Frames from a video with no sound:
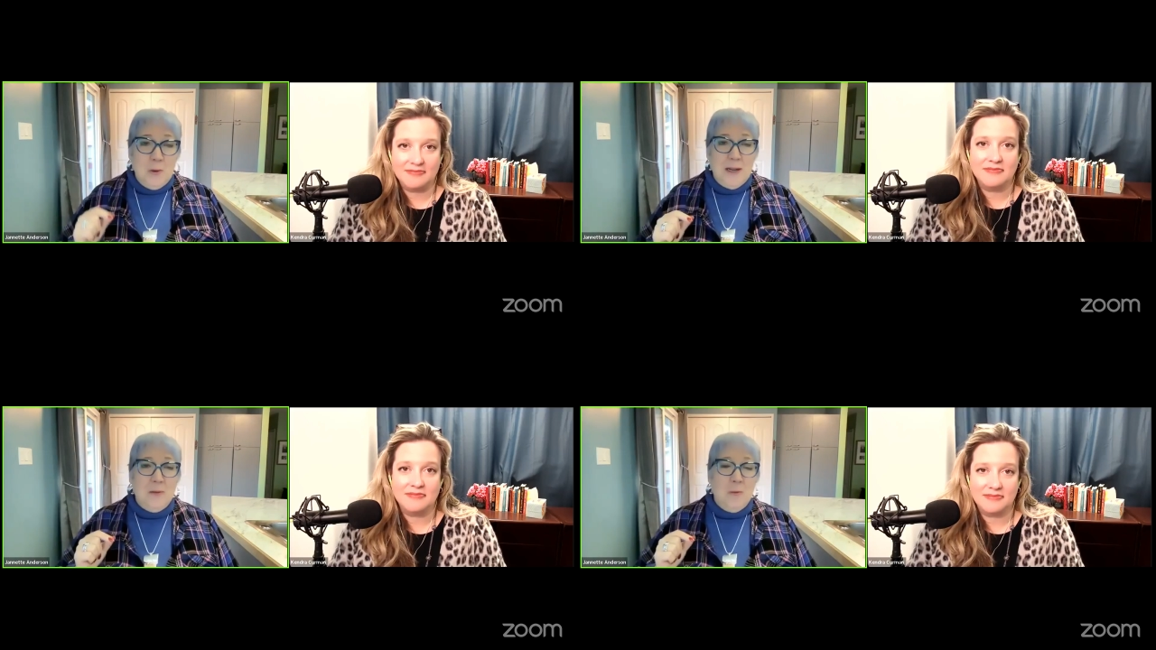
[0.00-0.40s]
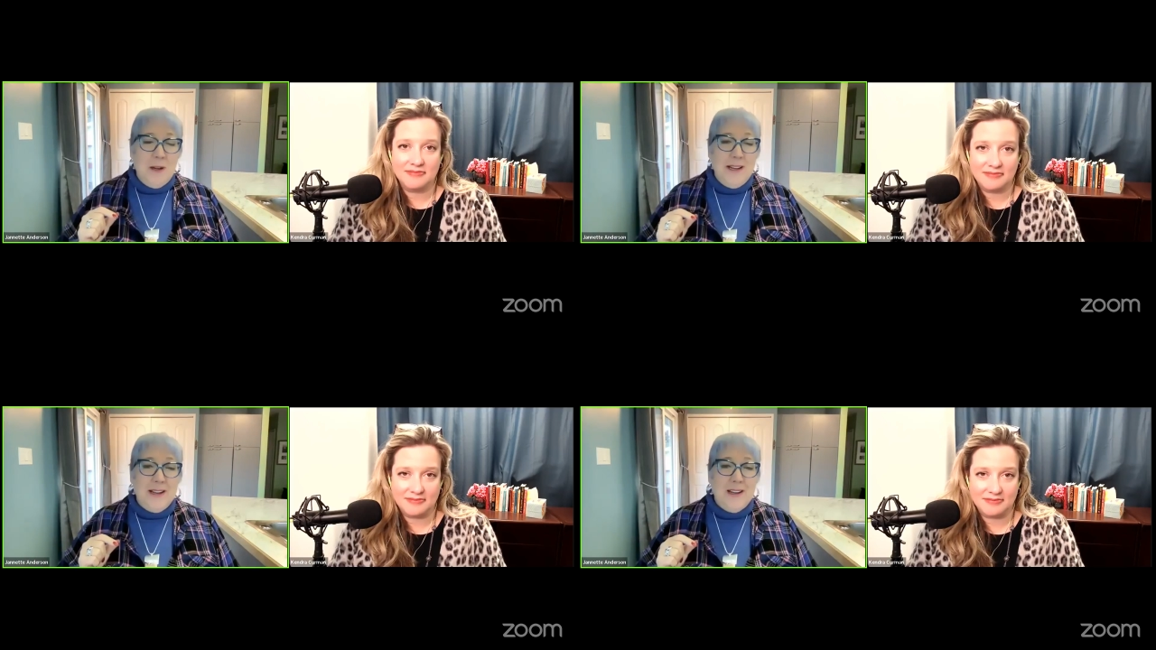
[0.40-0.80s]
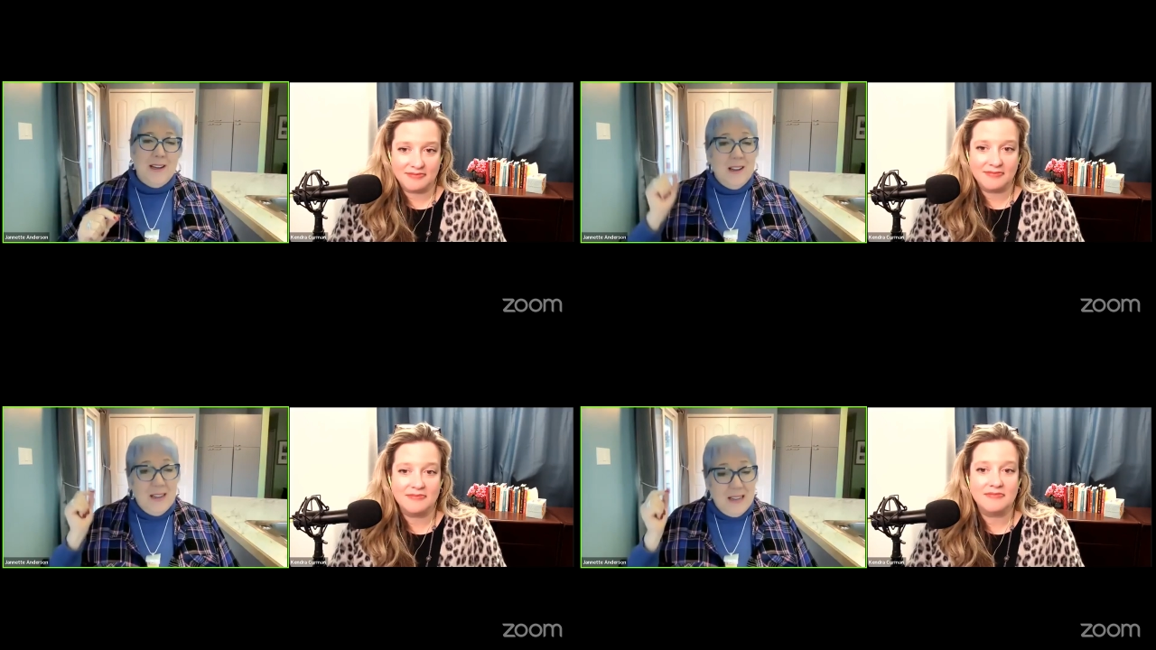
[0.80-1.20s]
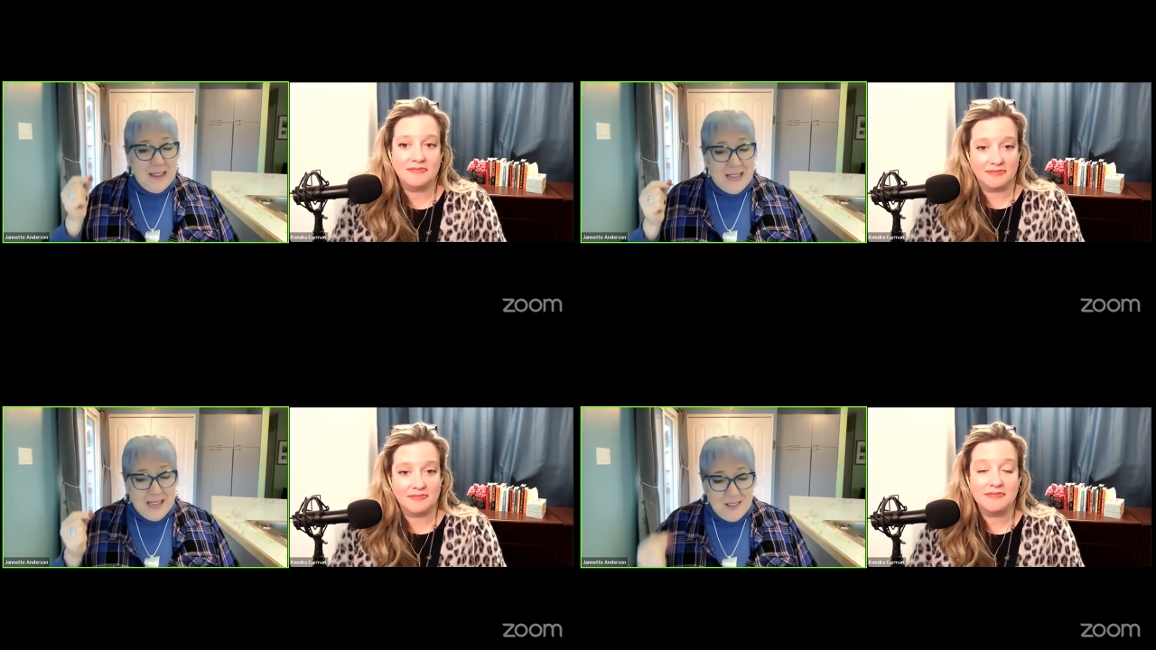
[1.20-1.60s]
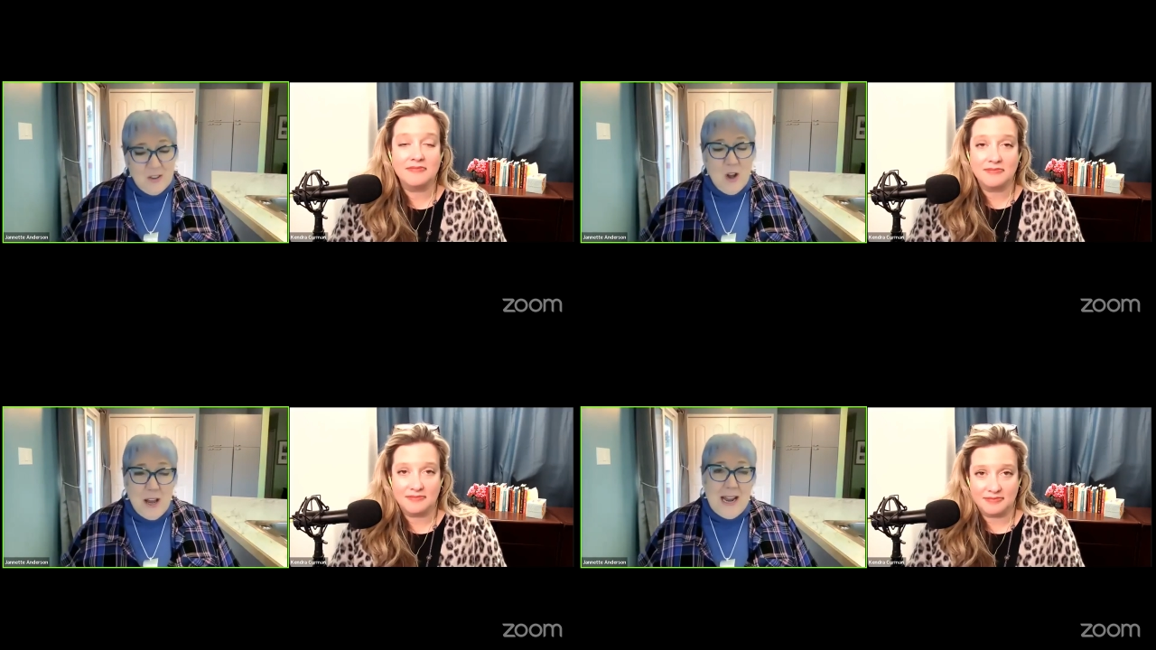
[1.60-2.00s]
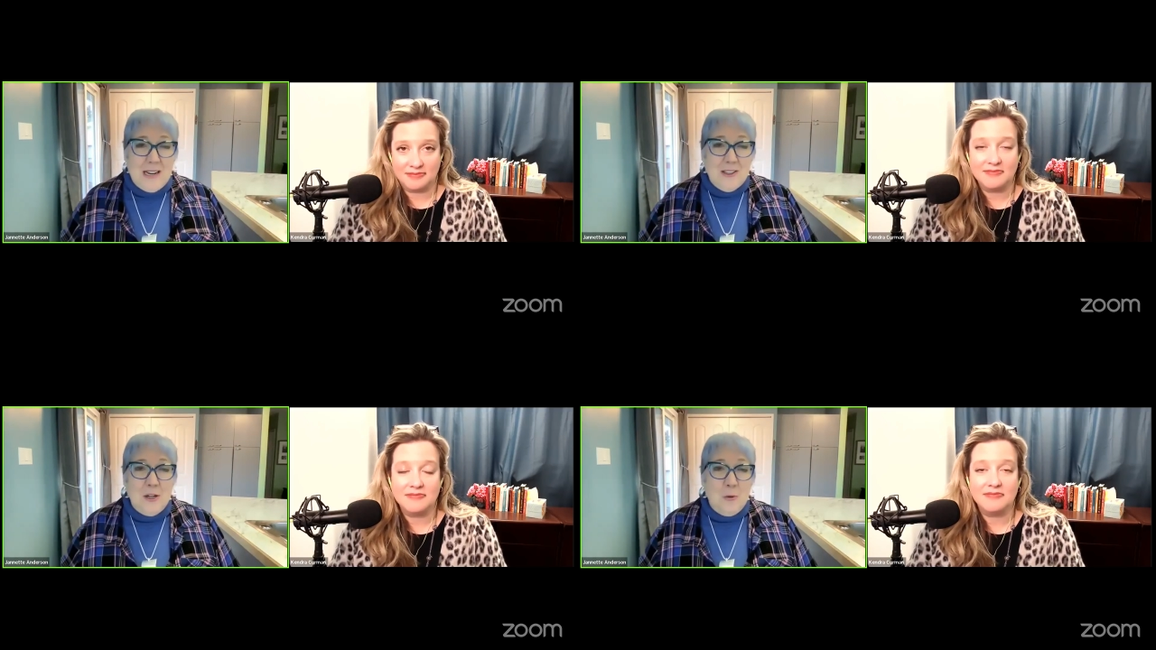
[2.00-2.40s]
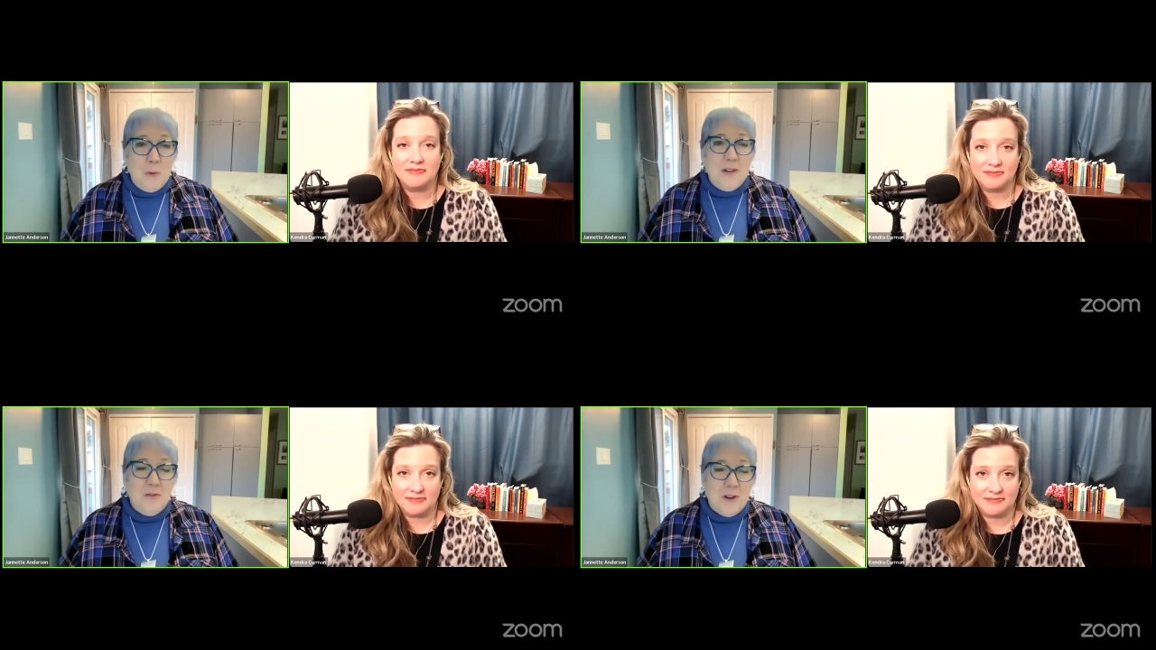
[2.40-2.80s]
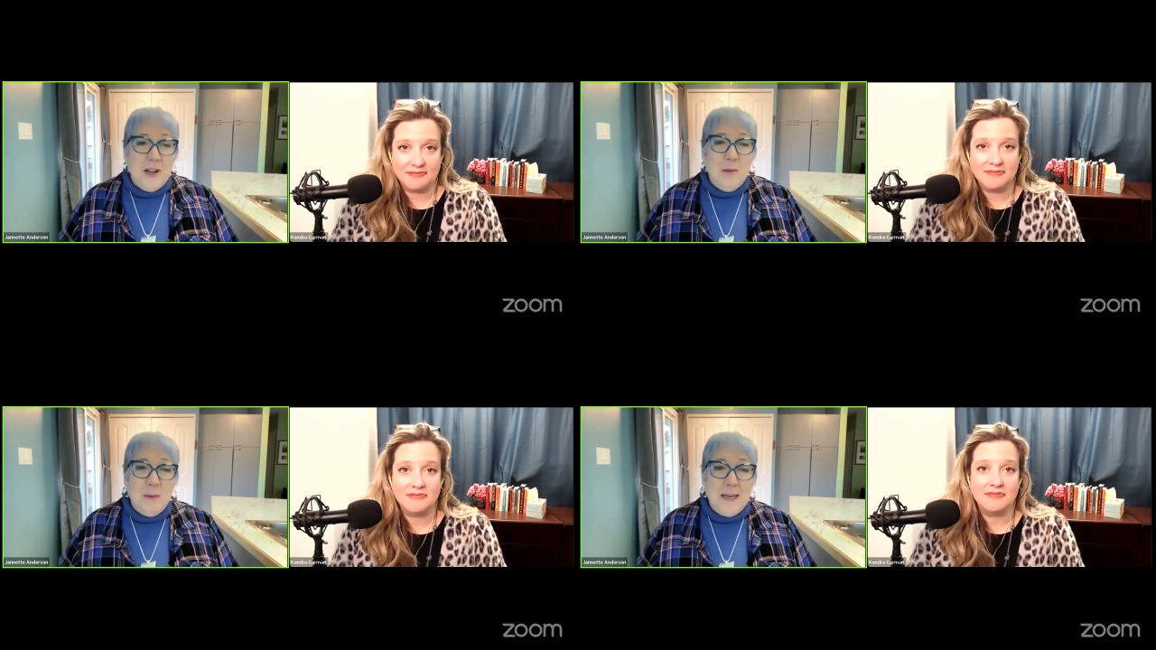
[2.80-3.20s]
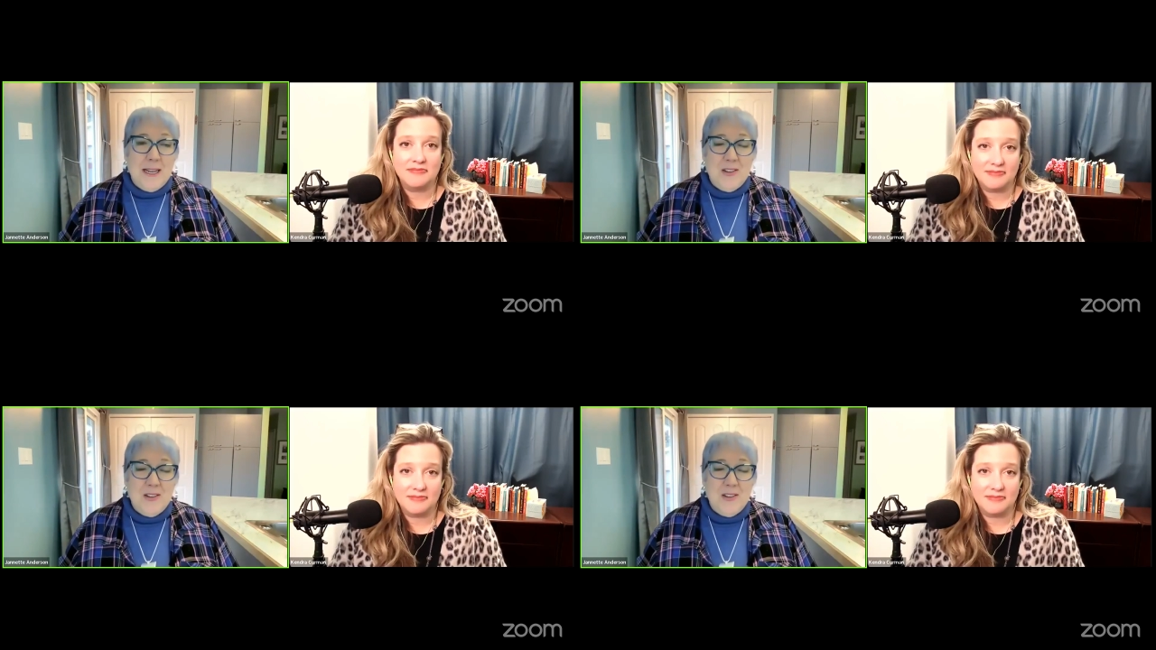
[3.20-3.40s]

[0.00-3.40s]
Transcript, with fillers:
Speaker 1: win-win, then it's not actually a win for anybody.